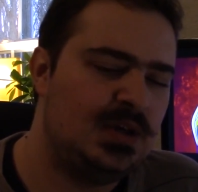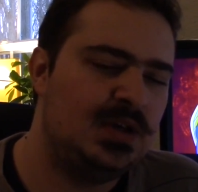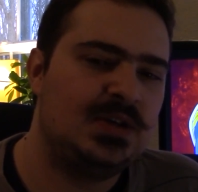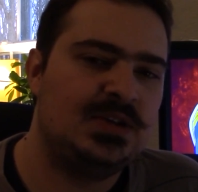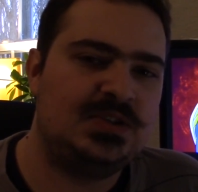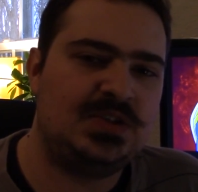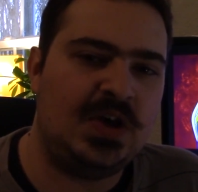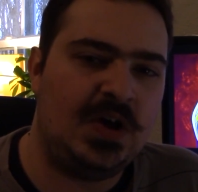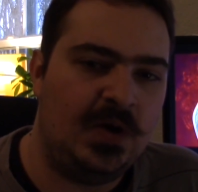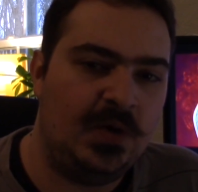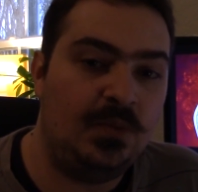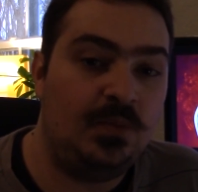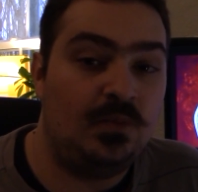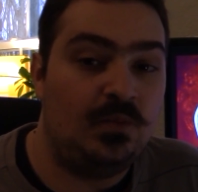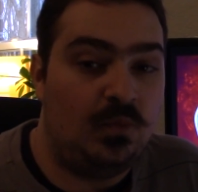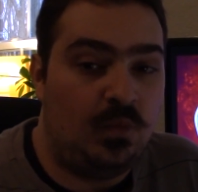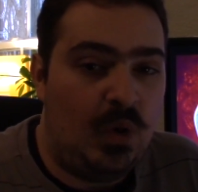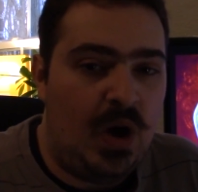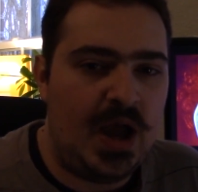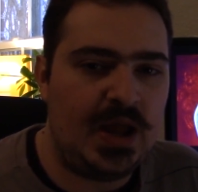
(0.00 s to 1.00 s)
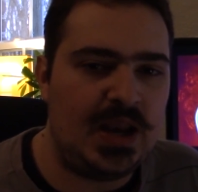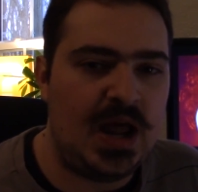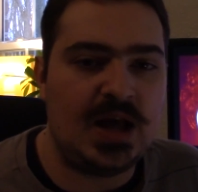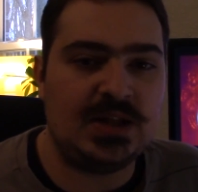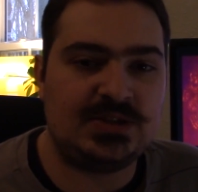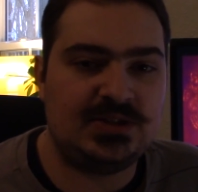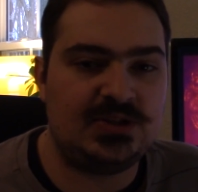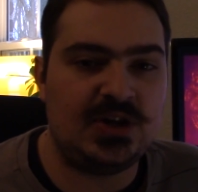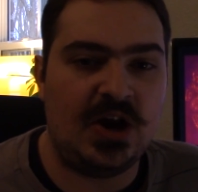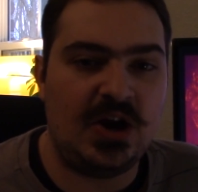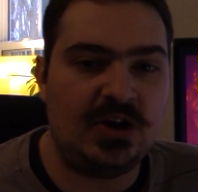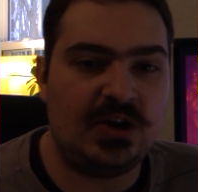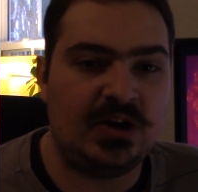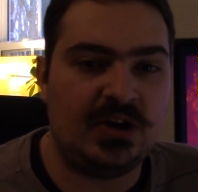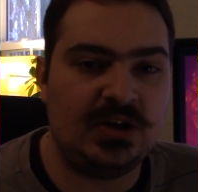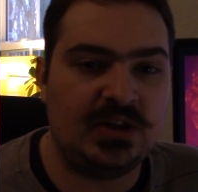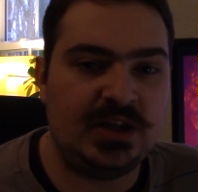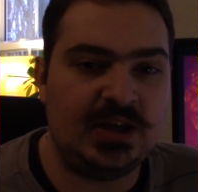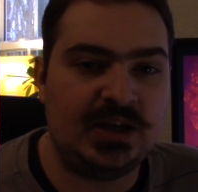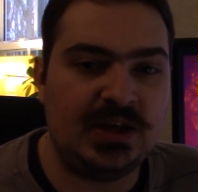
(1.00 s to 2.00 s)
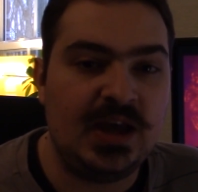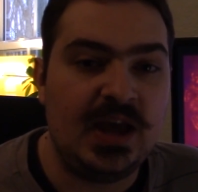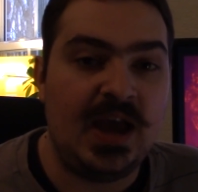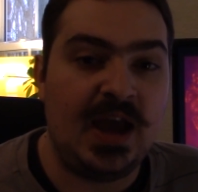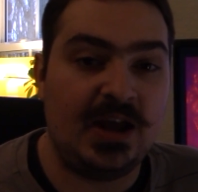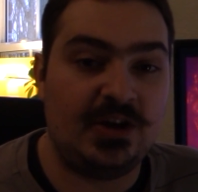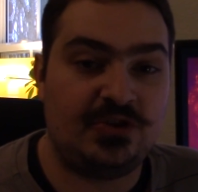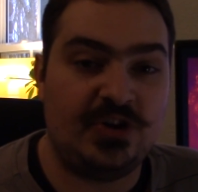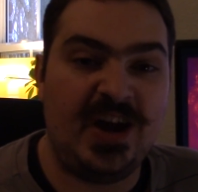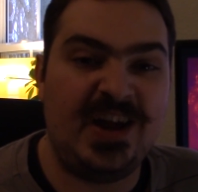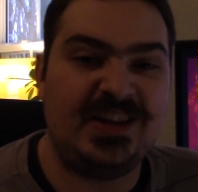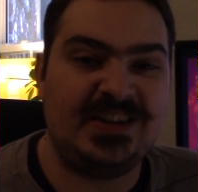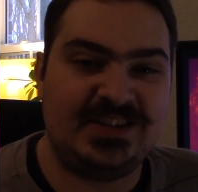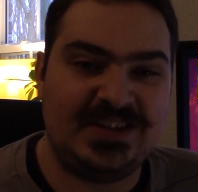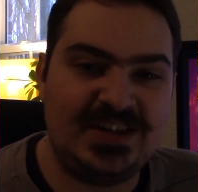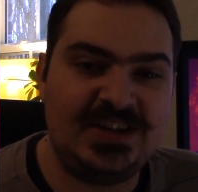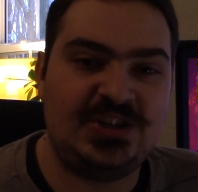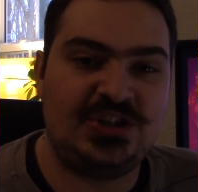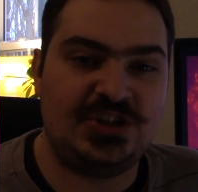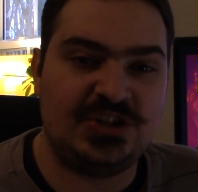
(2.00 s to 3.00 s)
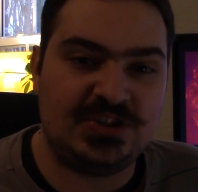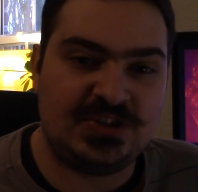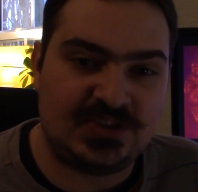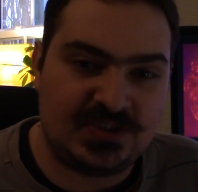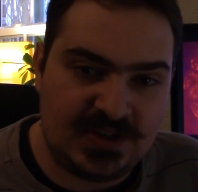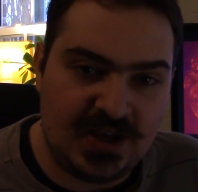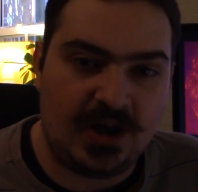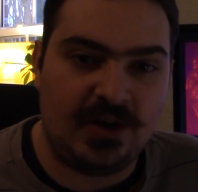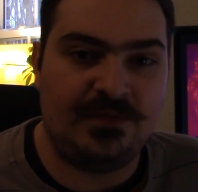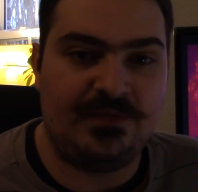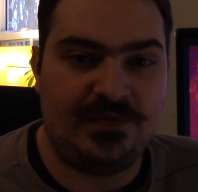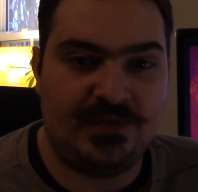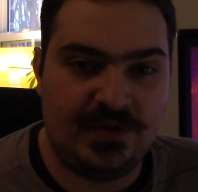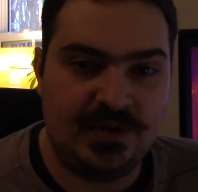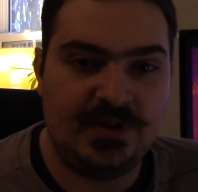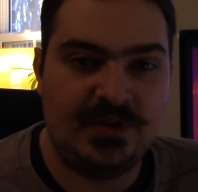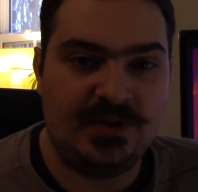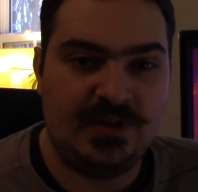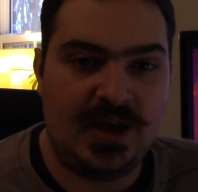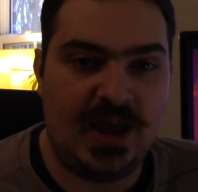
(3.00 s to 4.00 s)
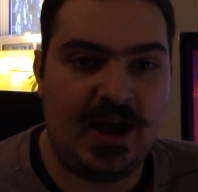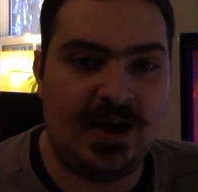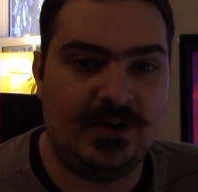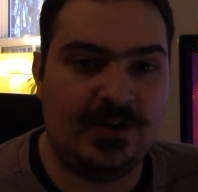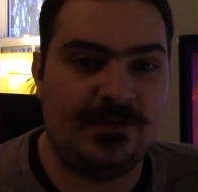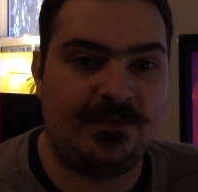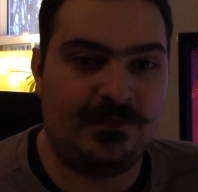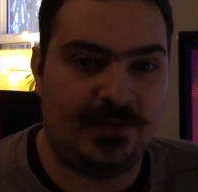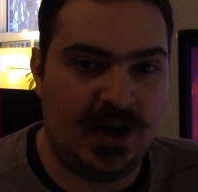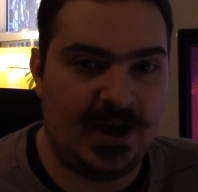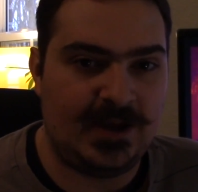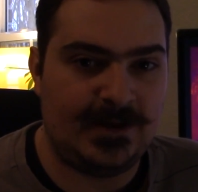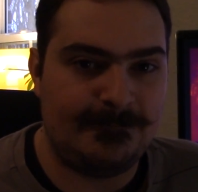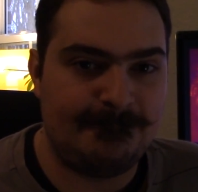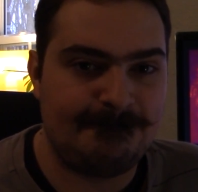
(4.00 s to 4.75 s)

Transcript: So, why not start early and try to teach yourself how to fight?